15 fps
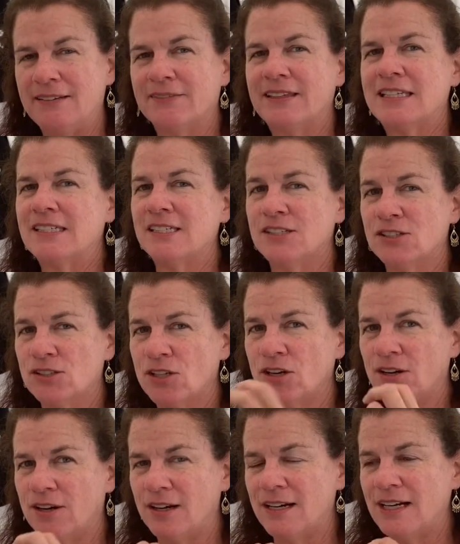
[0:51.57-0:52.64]
This is
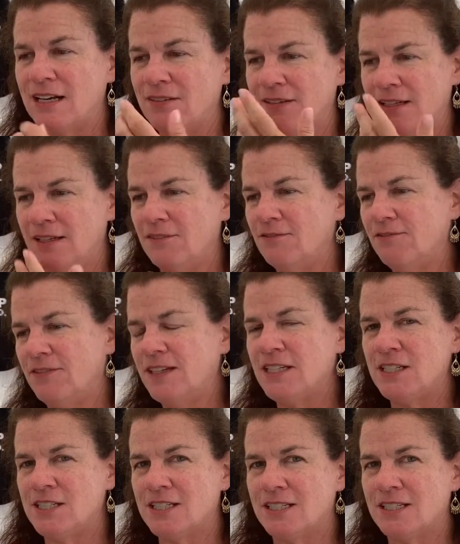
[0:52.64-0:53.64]
tart, and then it finishes